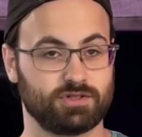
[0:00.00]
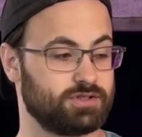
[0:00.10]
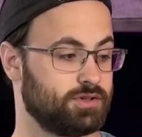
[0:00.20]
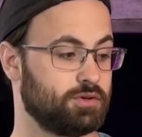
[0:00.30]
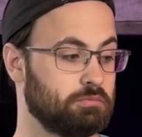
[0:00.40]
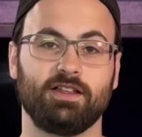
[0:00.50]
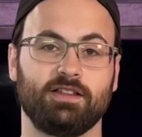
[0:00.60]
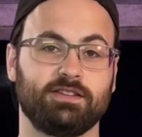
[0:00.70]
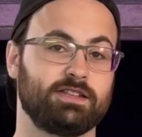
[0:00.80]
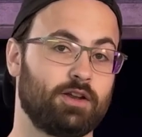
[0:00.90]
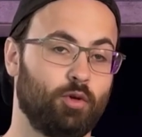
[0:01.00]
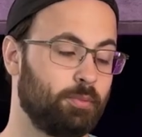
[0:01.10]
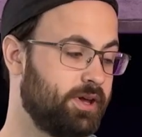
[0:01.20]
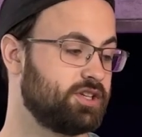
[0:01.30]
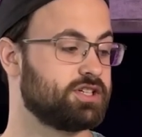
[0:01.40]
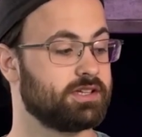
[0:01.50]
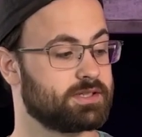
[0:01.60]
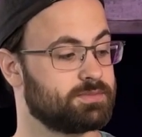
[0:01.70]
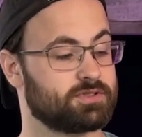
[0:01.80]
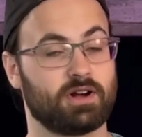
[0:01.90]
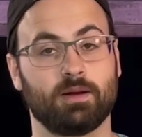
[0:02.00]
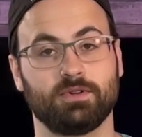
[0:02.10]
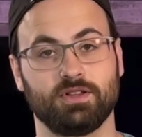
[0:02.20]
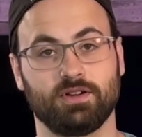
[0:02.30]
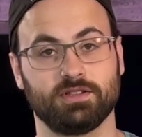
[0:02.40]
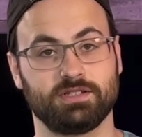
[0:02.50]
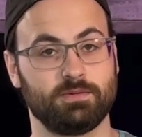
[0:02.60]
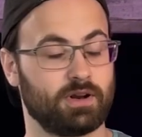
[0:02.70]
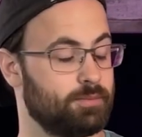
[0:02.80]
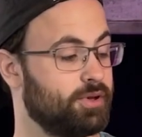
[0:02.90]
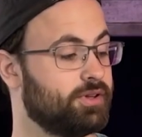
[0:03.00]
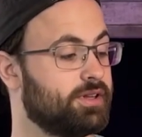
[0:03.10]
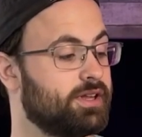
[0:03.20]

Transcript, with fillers: So it's that old pitch, get subscribed and you can see what I build in